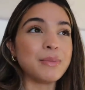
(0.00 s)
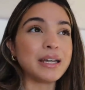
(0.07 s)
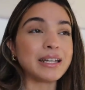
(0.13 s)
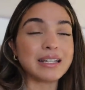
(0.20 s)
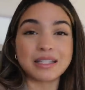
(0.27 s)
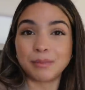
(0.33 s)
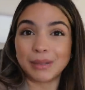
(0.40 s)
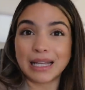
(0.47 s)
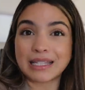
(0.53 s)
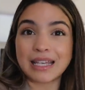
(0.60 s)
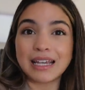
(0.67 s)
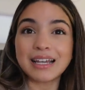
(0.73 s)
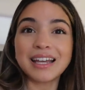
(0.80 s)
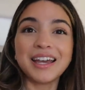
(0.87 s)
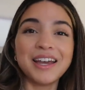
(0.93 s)
It is a
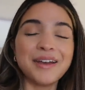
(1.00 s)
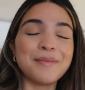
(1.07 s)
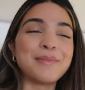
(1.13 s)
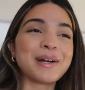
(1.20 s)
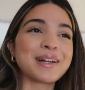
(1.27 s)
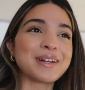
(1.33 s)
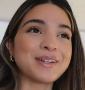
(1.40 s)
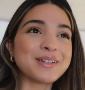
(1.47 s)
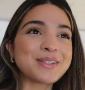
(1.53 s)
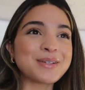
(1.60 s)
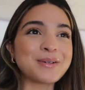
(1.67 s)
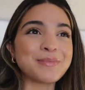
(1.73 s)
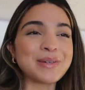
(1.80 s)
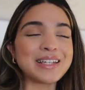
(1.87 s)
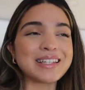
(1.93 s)
blessing, but it
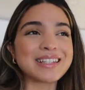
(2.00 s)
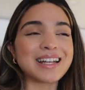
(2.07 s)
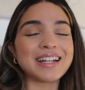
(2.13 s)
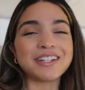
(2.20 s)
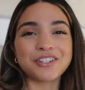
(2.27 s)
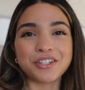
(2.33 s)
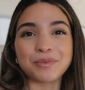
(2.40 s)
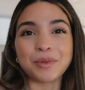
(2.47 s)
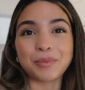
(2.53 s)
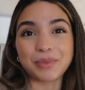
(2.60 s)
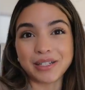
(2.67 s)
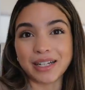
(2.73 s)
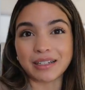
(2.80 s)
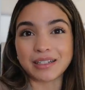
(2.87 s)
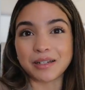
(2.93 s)
also means that I should be
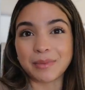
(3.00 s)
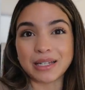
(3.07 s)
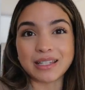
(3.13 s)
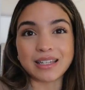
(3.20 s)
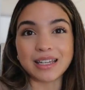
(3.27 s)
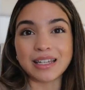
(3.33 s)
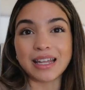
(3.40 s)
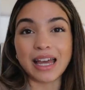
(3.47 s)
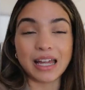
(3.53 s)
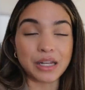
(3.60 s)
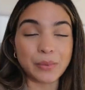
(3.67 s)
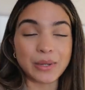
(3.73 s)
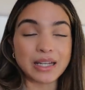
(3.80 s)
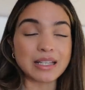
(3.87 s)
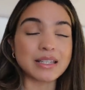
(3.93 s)
protecting my skin
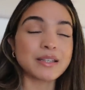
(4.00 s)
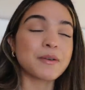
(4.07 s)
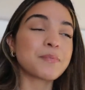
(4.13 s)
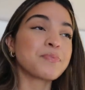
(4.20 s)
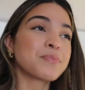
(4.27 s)
anyways.